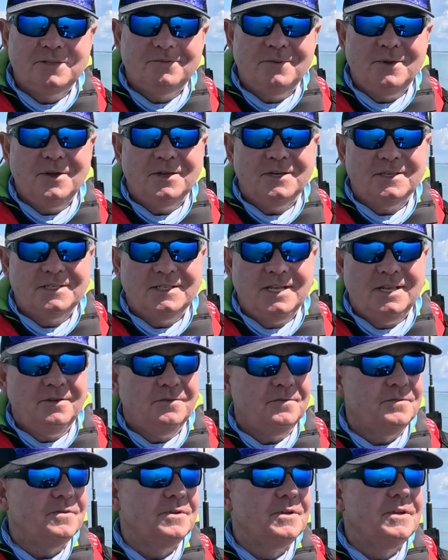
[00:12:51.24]
is we got a set
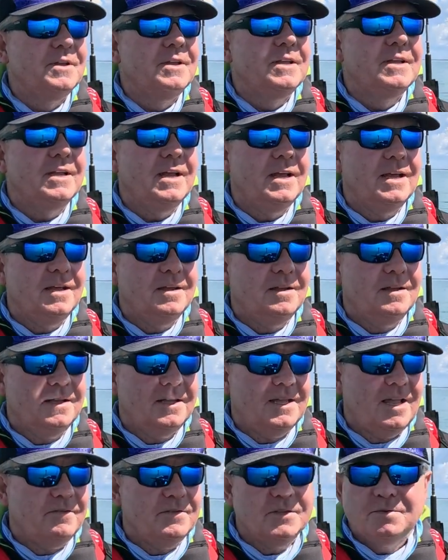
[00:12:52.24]
of
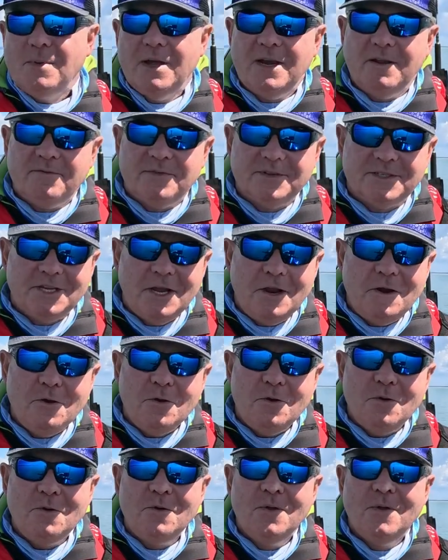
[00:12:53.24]
covers made up for
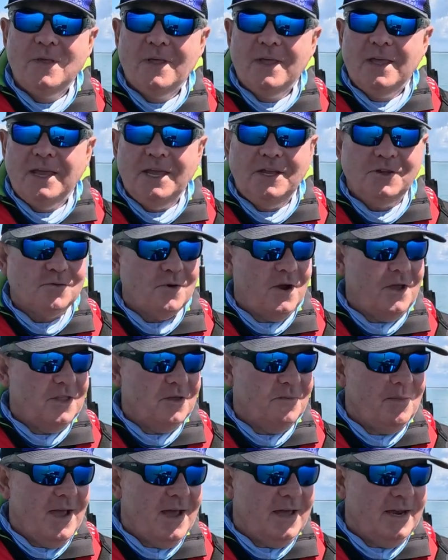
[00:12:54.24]
fitout. He tried
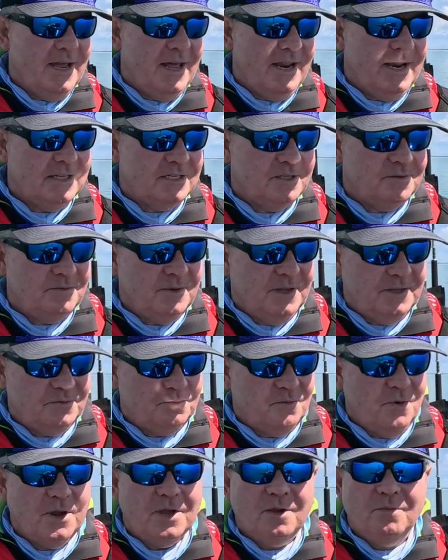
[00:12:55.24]
them out, and
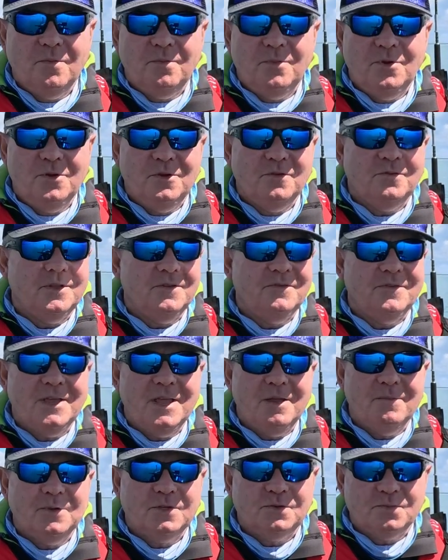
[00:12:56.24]
it's working beautifully for
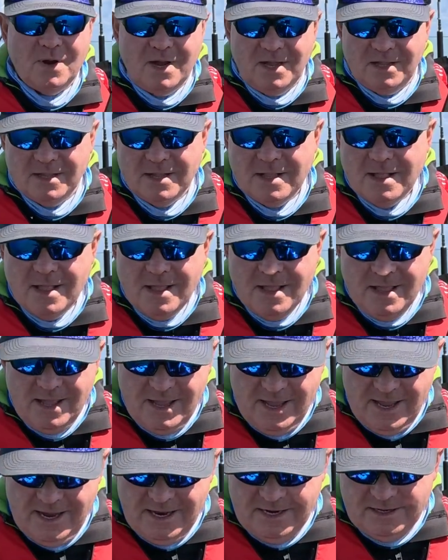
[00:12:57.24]
him as well.
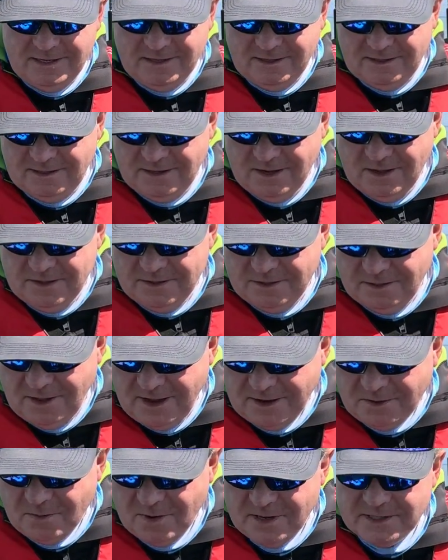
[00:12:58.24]
And
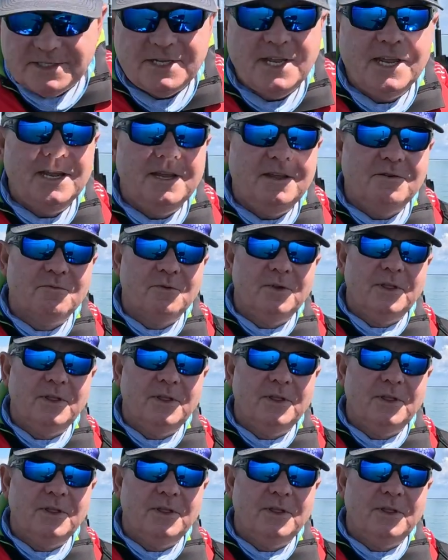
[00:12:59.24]
likewise, he